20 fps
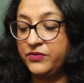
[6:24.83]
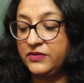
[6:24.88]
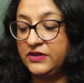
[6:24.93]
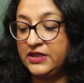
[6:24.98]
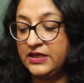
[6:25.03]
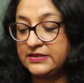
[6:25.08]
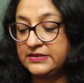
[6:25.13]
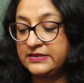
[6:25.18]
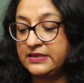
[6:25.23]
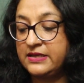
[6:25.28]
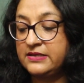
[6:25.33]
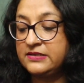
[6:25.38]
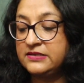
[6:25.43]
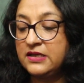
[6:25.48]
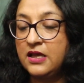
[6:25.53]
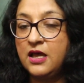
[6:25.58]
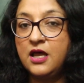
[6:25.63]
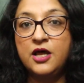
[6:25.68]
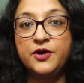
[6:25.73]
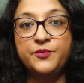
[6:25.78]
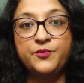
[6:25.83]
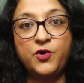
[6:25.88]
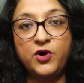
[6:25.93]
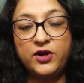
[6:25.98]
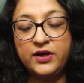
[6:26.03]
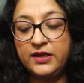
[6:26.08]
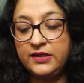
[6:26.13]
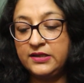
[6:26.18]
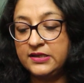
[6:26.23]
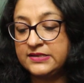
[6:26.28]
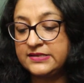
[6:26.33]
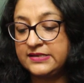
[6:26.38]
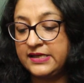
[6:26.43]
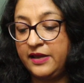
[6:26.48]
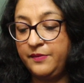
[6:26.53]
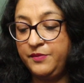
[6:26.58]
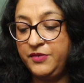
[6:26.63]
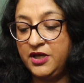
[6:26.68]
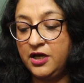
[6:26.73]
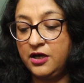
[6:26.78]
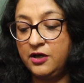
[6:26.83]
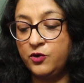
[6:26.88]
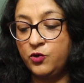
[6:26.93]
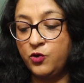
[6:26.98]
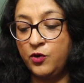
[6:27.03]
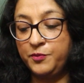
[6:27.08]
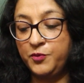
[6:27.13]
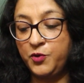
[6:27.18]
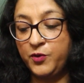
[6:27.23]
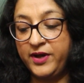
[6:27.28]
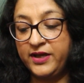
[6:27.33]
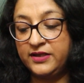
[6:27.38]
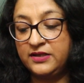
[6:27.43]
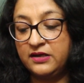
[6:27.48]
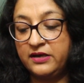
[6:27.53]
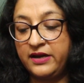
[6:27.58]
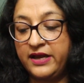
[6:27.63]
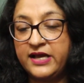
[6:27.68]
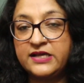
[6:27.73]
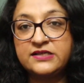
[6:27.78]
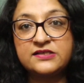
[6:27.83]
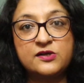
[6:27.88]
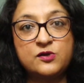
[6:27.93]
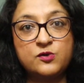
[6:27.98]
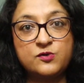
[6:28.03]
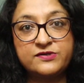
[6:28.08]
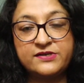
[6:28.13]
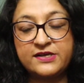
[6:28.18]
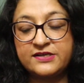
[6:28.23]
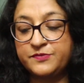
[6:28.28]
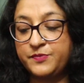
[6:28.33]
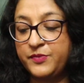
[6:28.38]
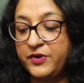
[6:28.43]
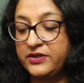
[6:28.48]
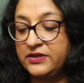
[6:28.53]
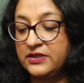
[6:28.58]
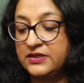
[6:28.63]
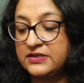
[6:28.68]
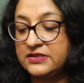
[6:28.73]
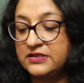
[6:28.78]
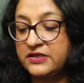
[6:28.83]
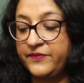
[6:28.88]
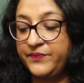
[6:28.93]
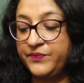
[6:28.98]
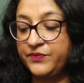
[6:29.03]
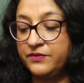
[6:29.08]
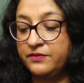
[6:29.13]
Their sons, born in the same year, grow up together as close as brothers.